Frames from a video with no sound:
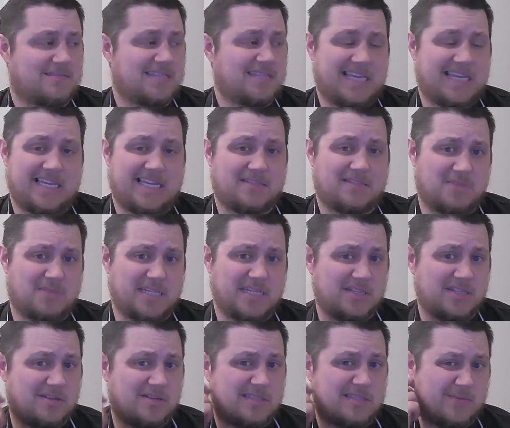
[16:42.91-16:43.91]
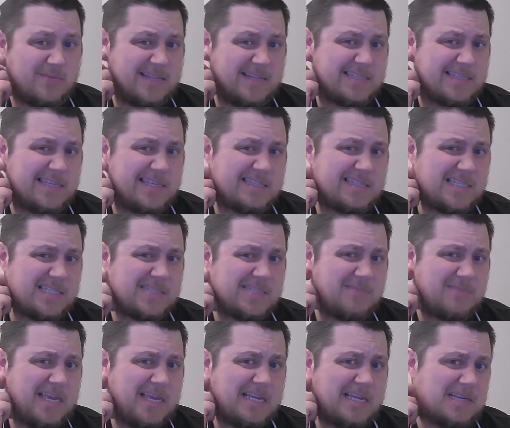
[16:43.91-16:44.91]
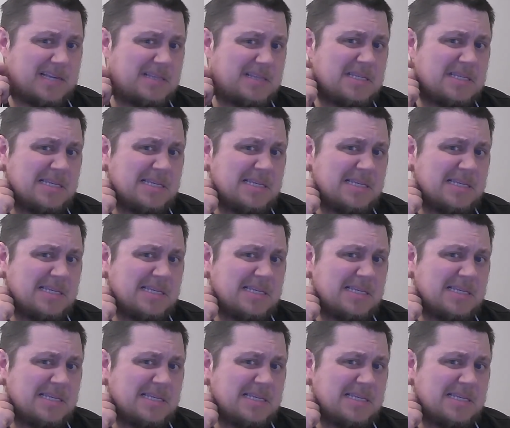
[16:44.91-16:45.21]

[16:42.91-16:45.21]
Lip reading: eat Monday, Tuesday, Wednesdays, and it's making